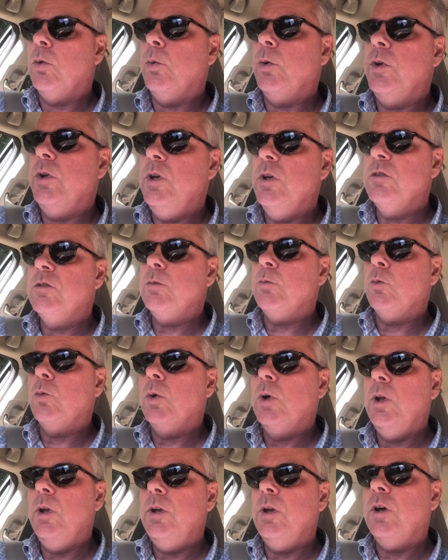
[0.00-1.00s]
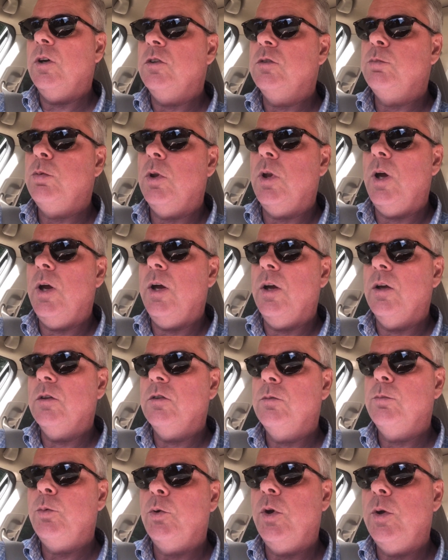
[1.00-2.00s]
where you can get some really nice
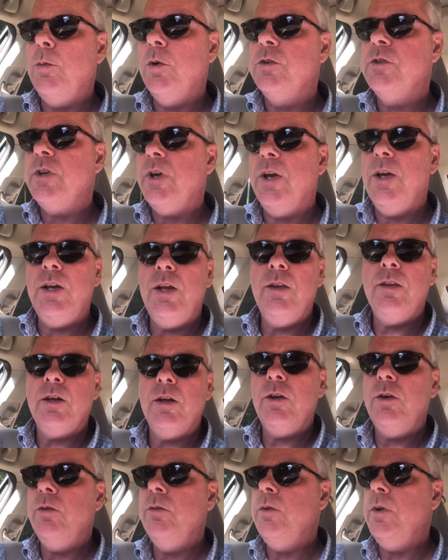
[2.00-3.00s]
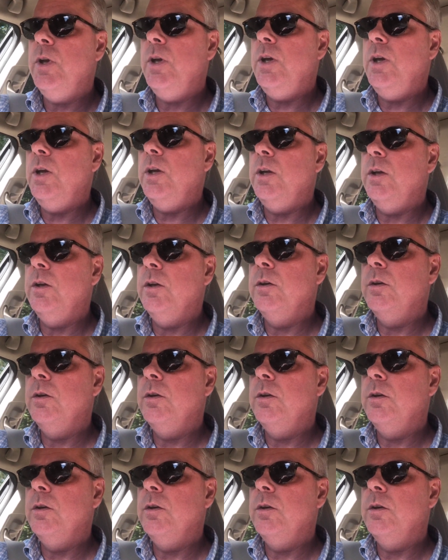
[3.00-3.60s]
plants, pretty much anything you need